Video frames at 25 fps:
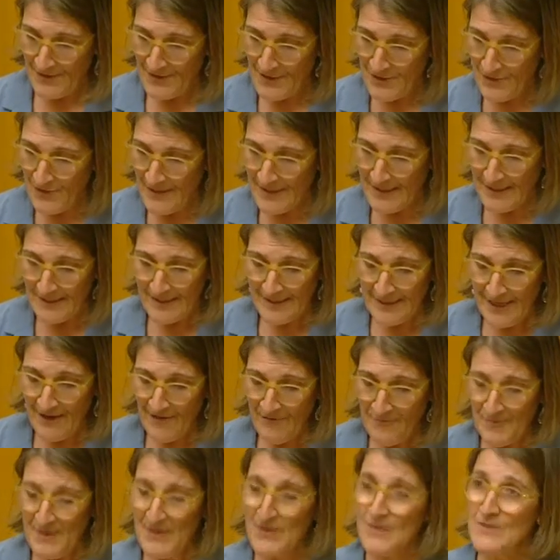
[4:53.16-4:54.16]
They're doing it
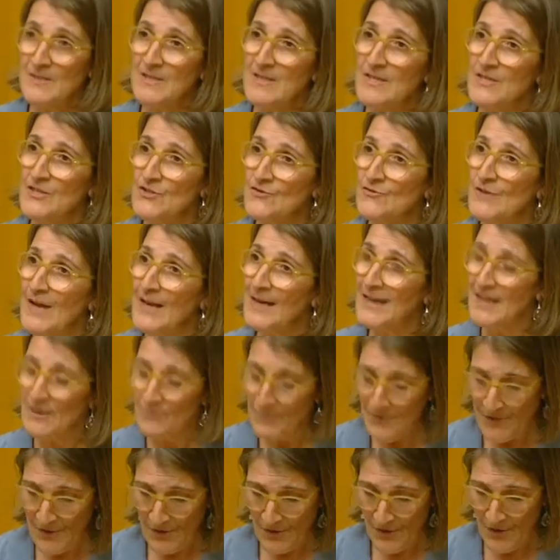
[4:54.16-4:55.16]
tough because they're
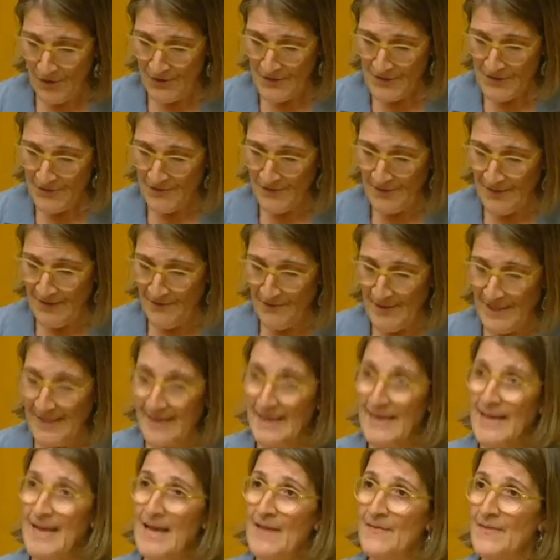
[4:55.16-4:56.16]
struggling with the cost of
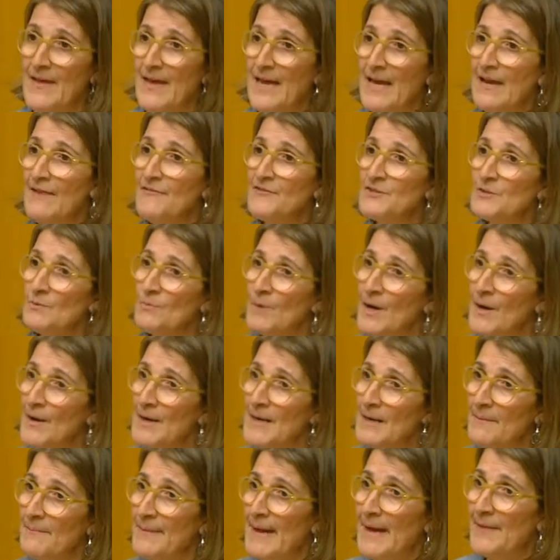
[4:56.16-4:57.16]
living. They have to
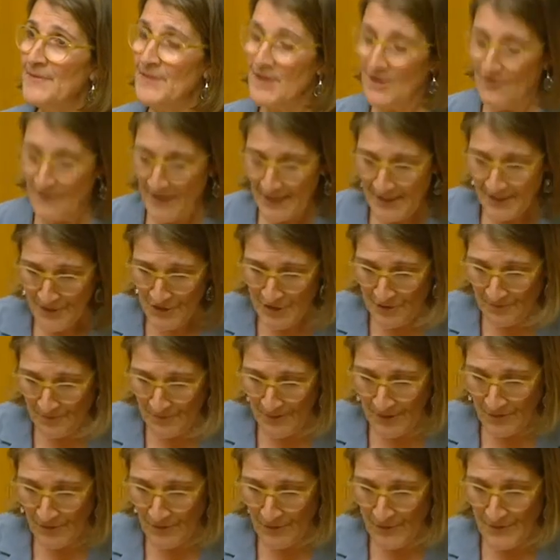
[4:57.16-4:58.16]
worry about their energy
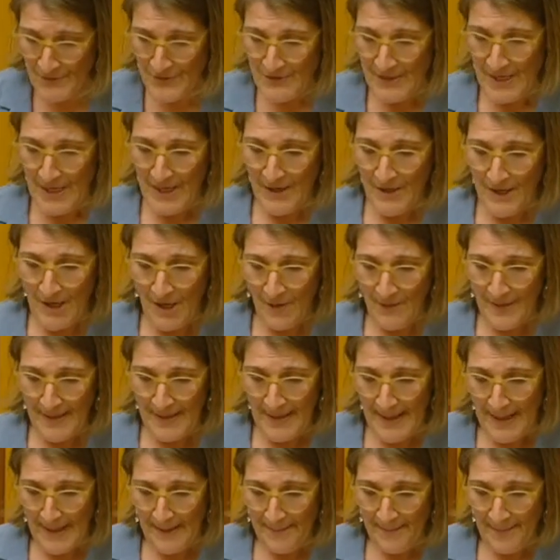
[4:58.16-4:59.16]
bills
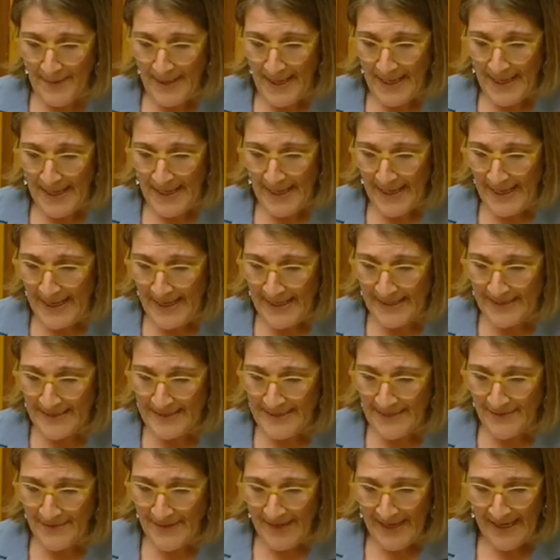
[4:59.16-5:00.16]
going up.
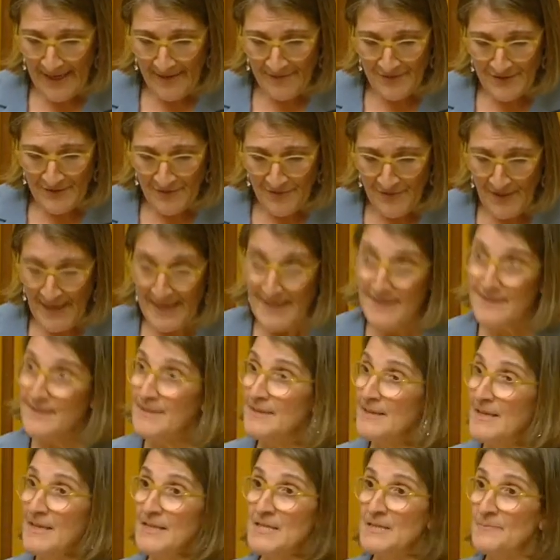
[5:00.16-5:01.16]
and they have to
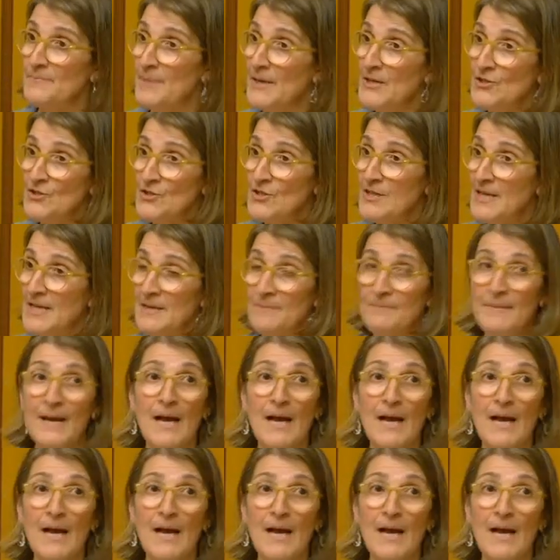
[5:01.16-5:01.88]
face, especially in